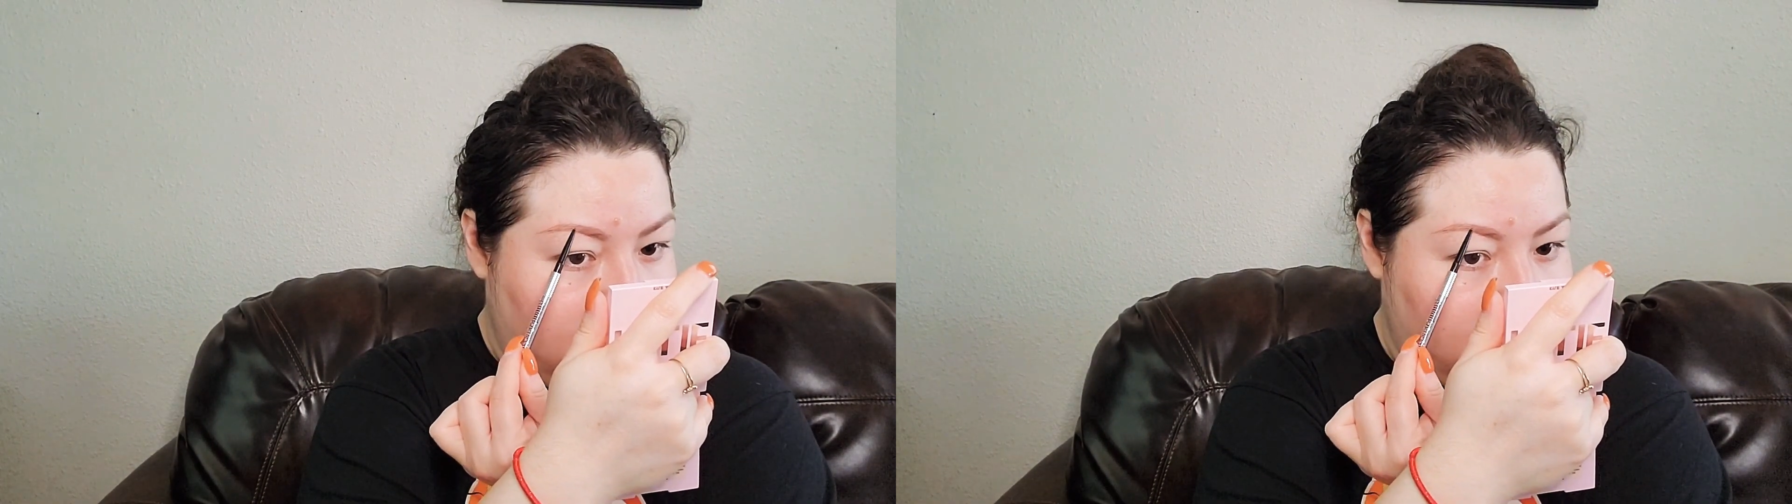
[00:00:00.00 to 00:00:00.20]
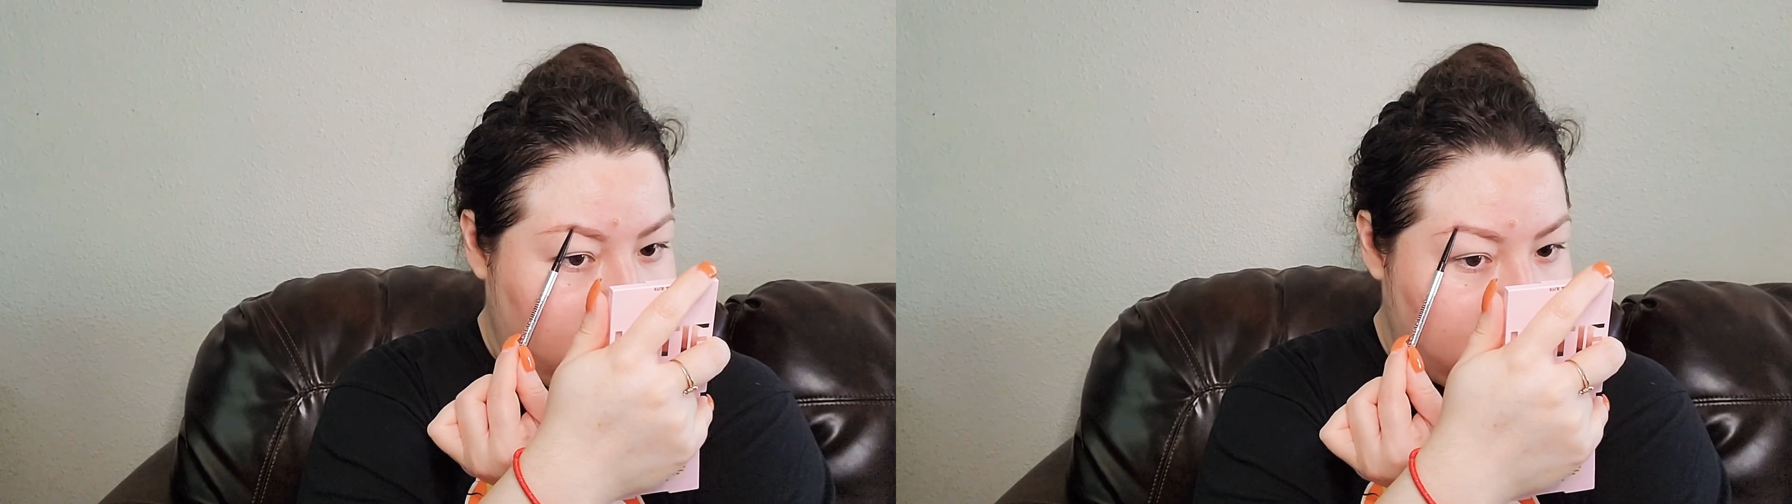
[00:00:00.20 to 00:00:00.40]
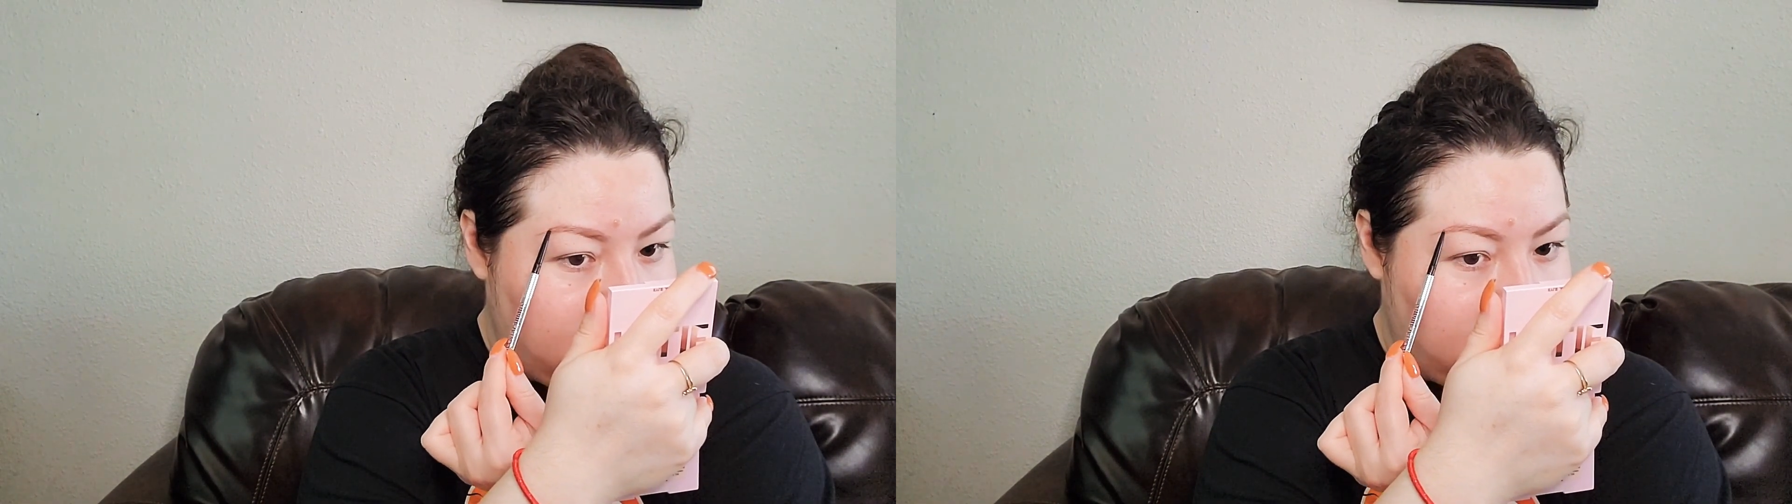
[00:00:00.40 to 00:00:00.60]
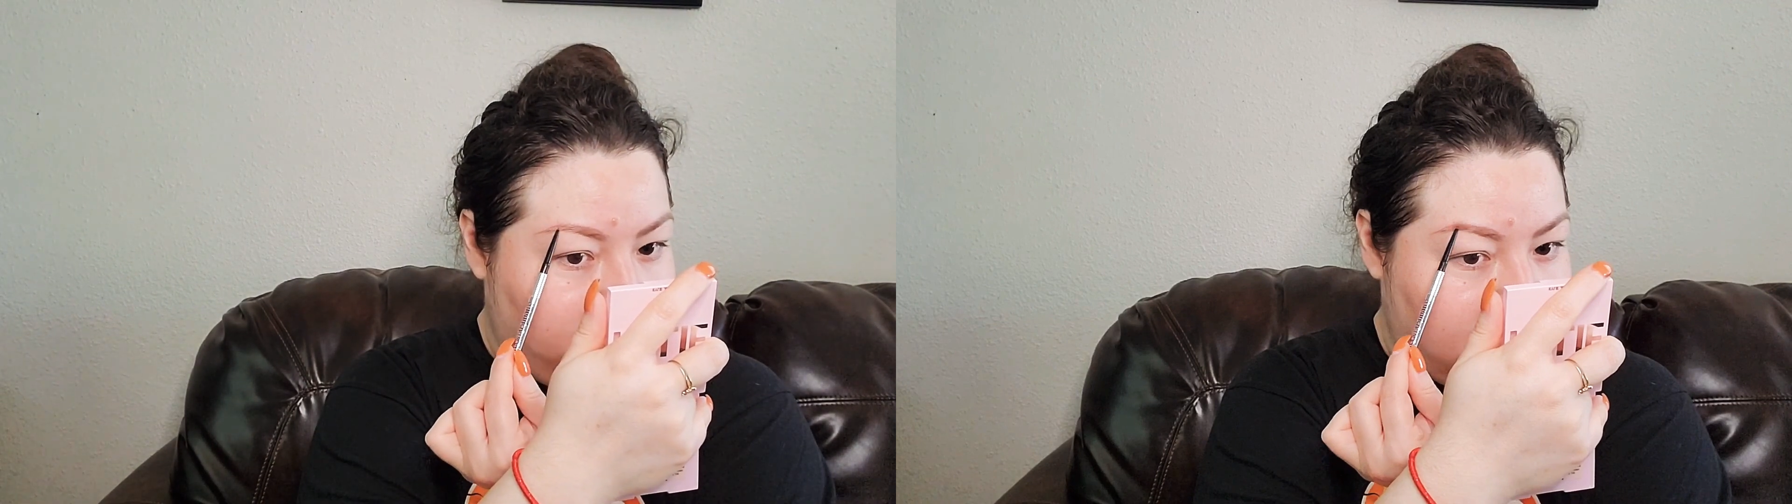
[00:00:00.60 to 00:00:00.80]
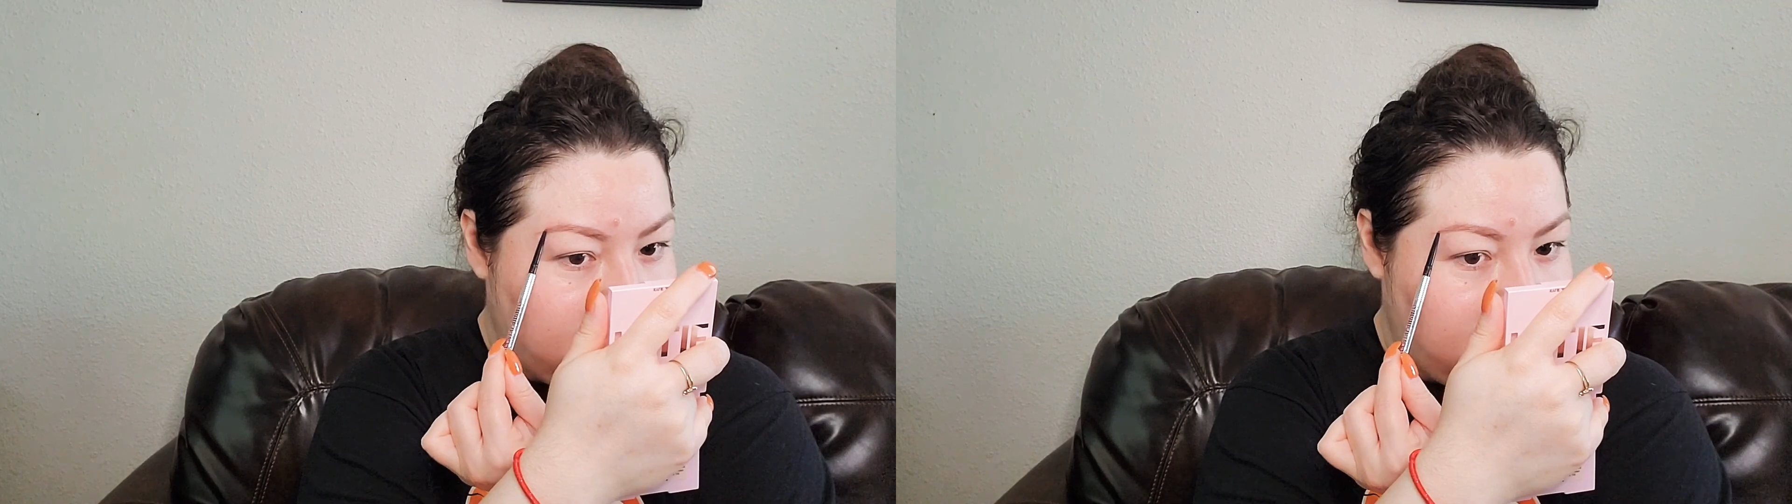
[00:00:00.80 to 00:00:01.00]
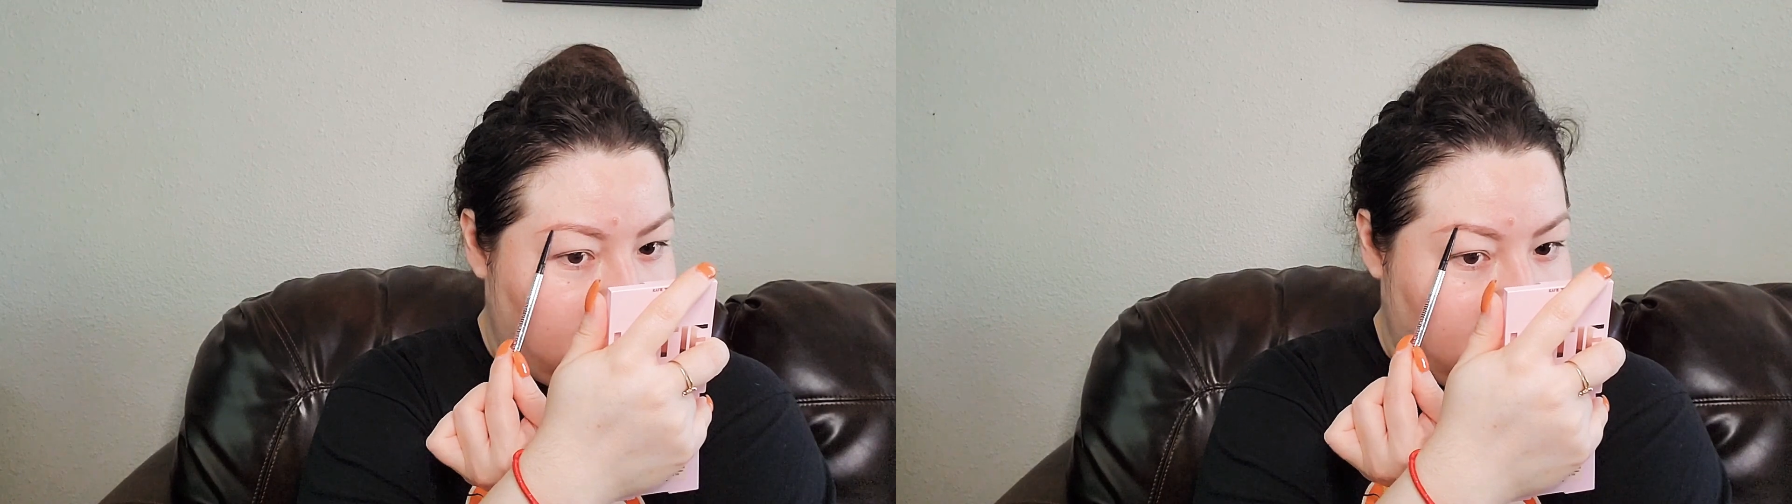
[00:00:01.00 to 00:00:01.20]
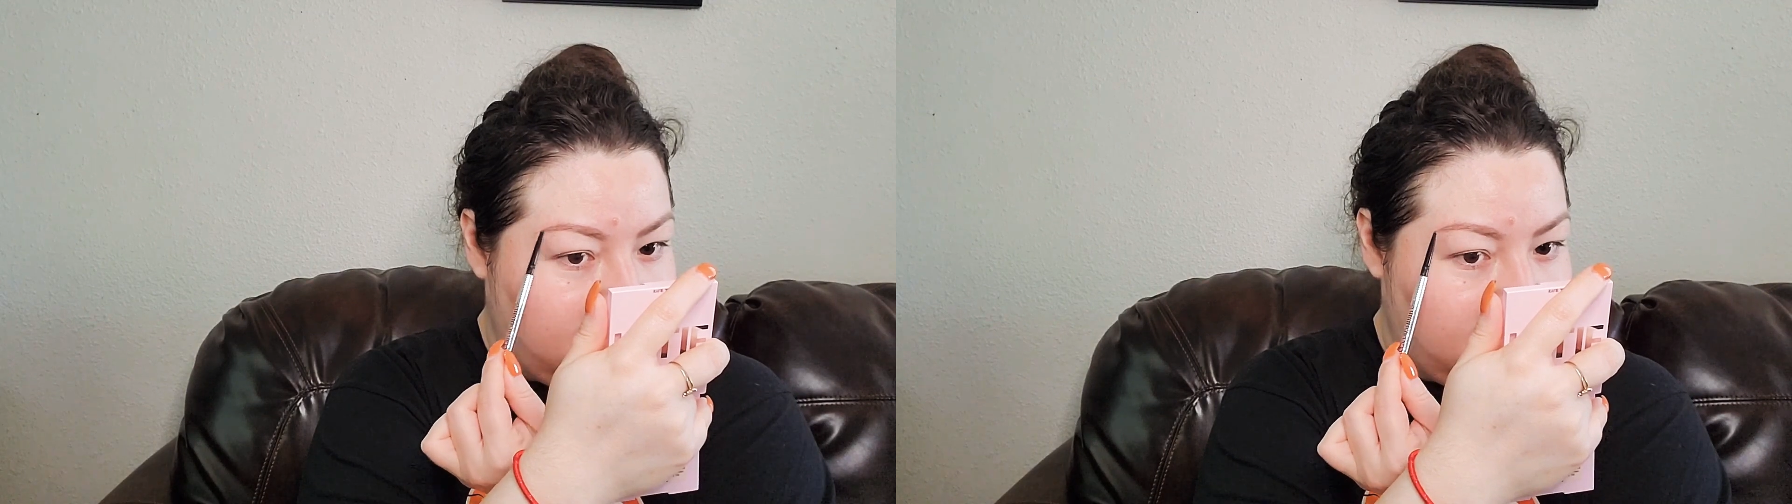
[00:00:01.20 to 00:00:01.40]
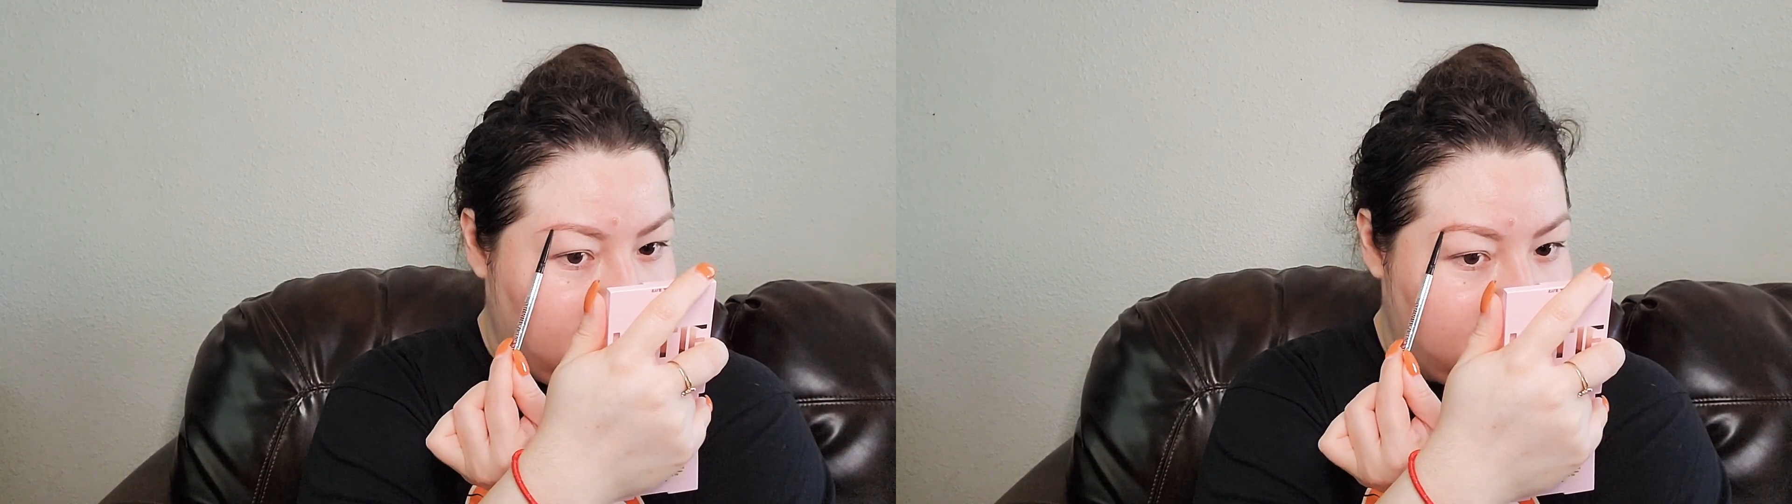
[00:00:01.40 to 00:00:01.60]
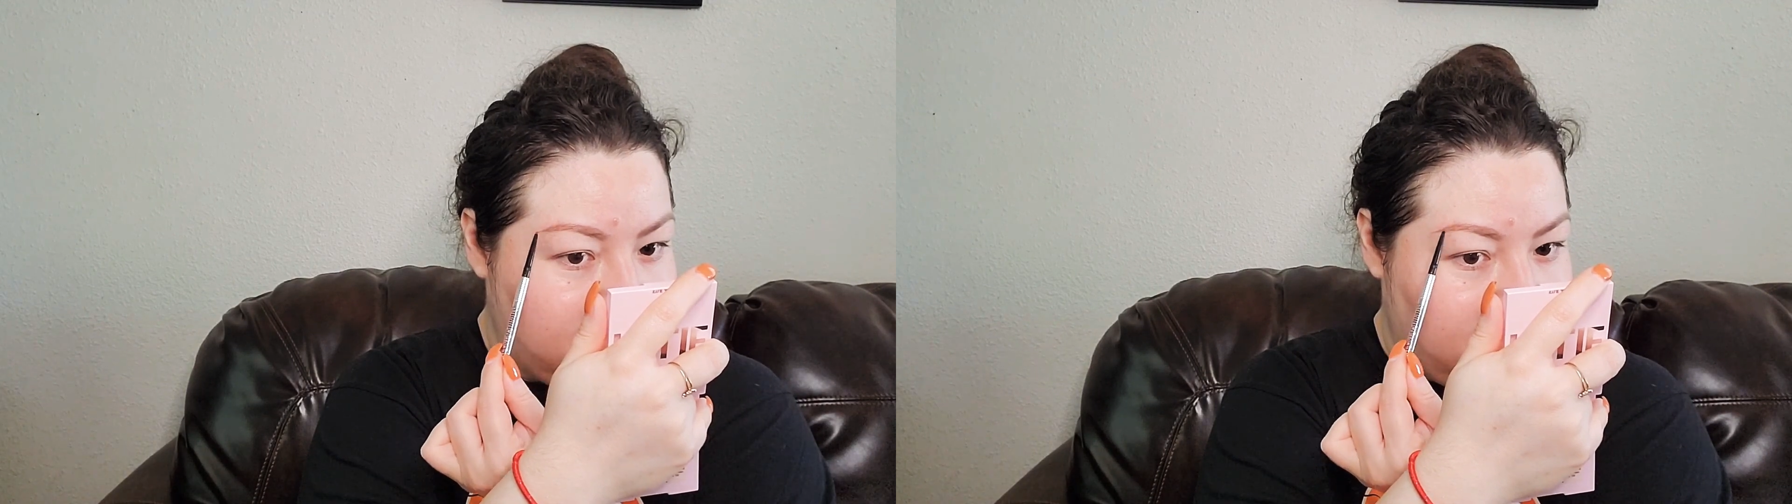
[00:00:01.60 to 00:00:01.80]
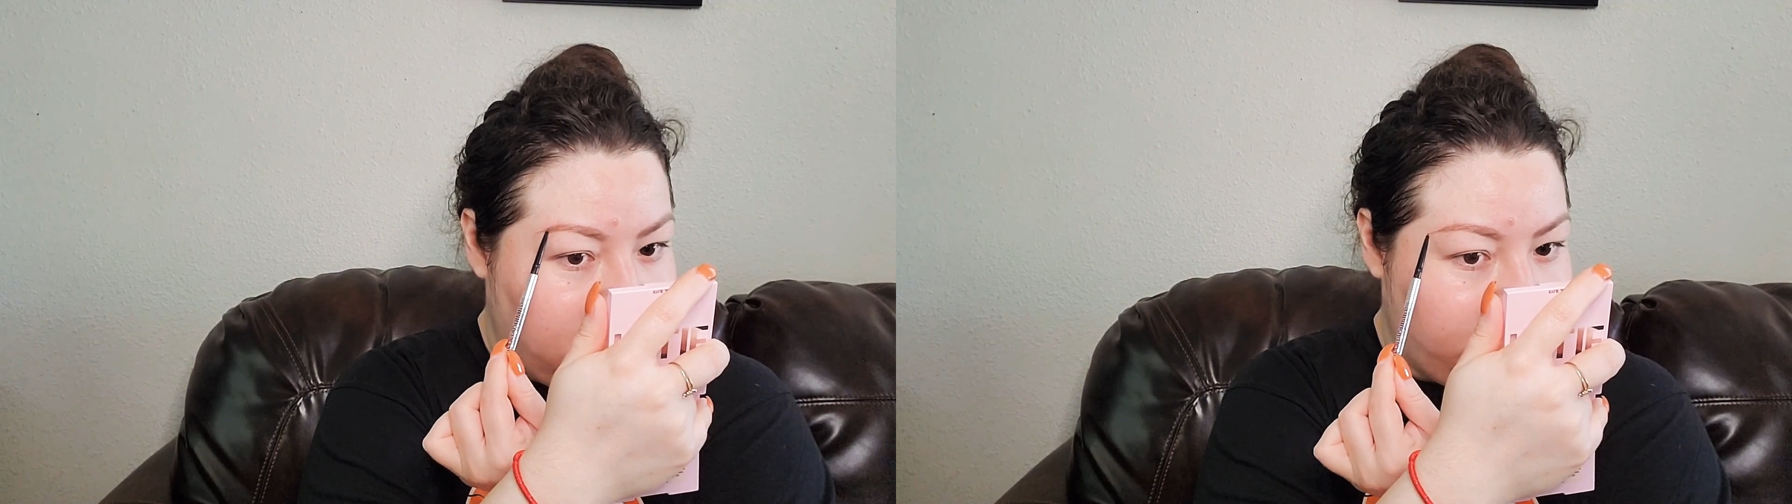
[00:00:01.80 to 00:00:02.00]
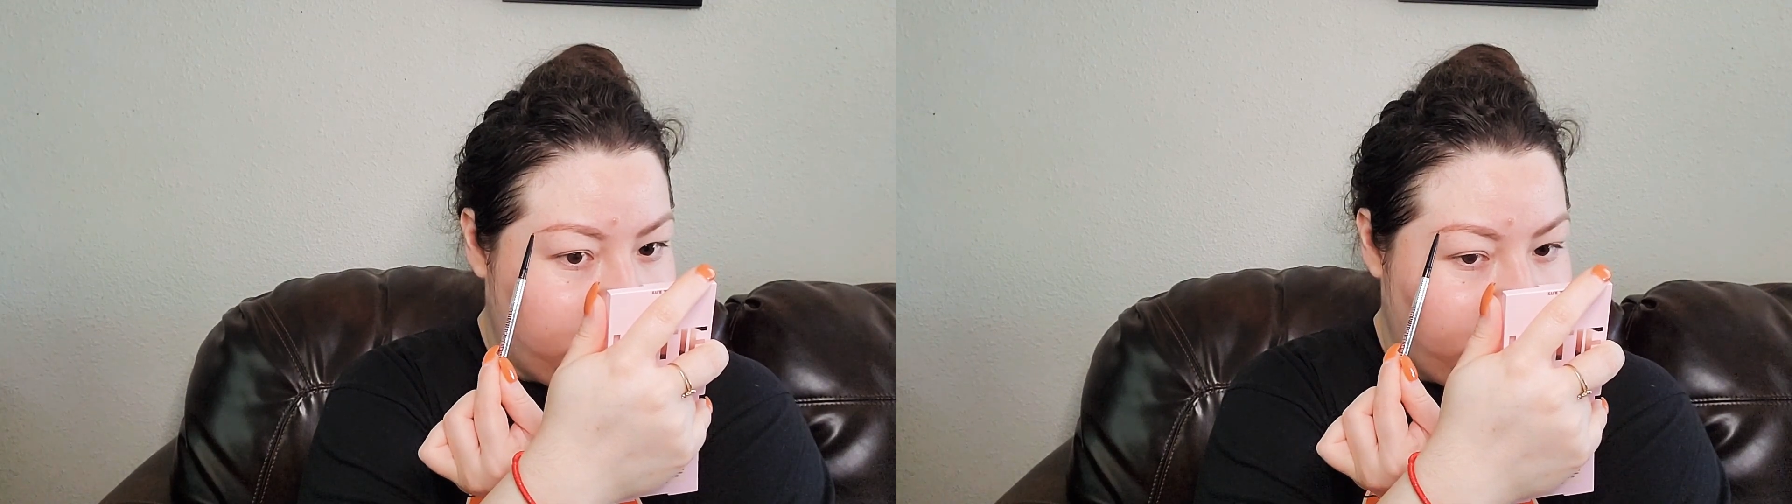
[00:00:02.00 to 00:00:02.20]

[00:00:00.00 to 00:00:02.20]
we're still going to pass out candy this year.